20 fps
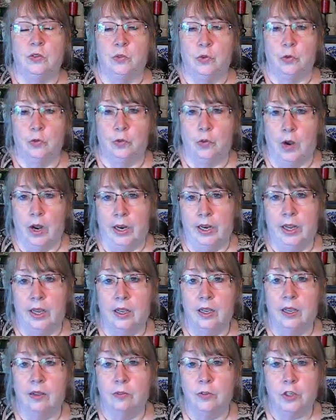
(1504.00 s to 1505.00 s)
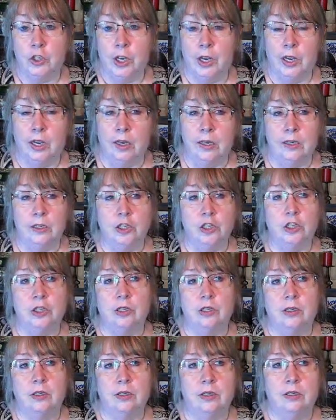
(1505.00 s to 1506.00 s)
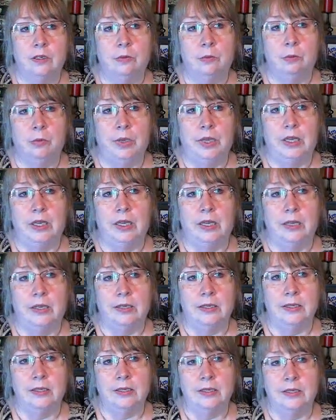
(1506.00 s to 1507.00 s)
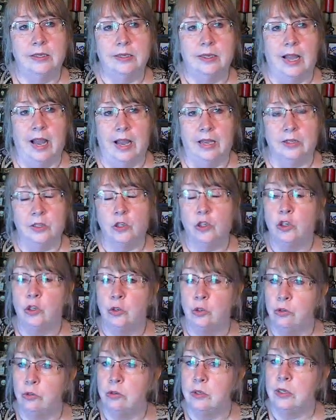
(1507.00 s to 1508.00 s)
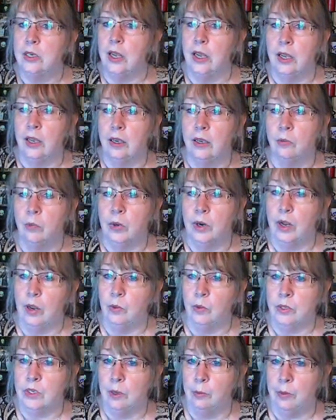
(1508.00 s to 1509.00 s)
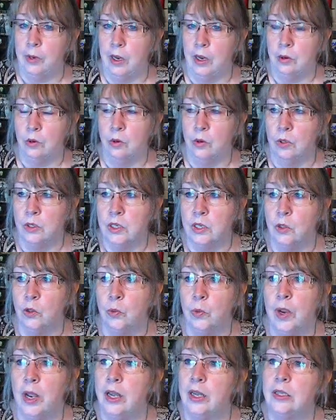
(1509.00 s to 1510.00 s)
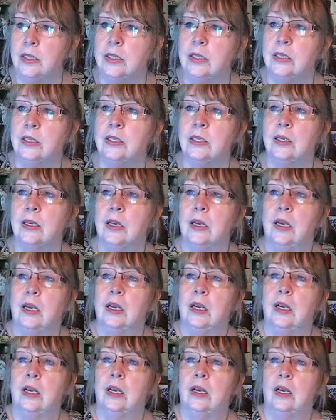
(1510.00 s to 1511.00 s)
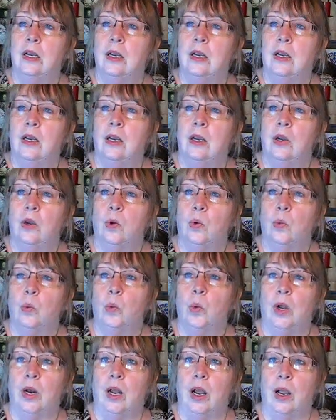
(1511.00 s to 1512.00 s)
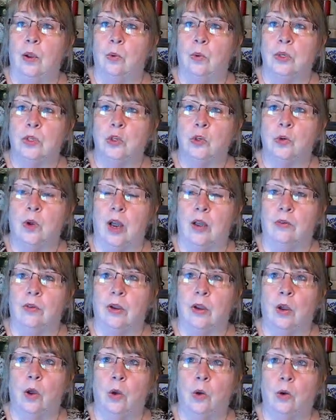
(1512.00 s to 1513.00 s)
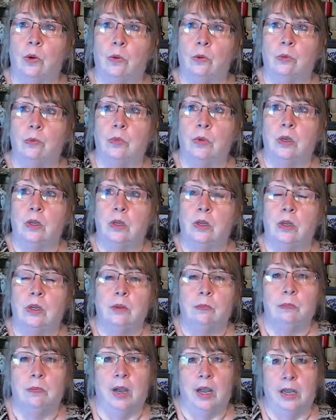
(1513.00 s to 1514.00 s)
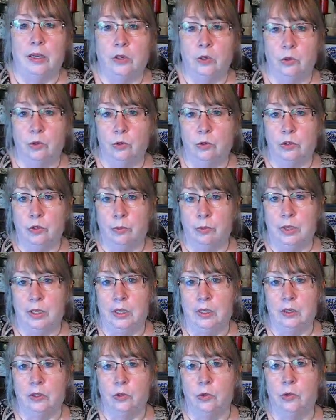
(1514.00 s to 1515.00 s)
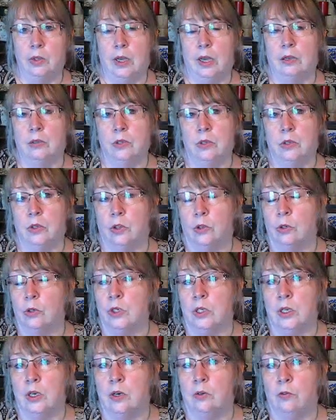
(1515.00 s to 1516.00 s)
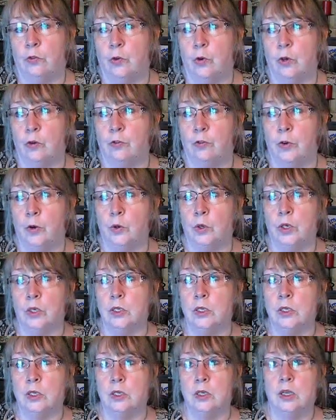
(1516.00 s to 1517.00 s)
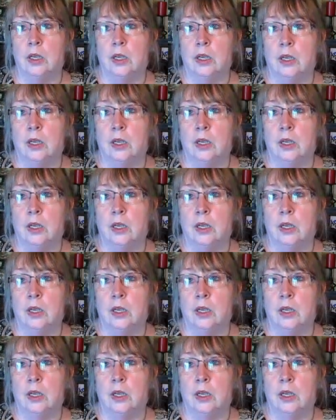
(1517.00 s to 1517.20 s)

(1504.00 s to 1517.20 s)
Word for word: for Friday have changed because last Tuesday, when I was up at Acorns and Threads, when I was driving home, my new to me 2013 Ford Focus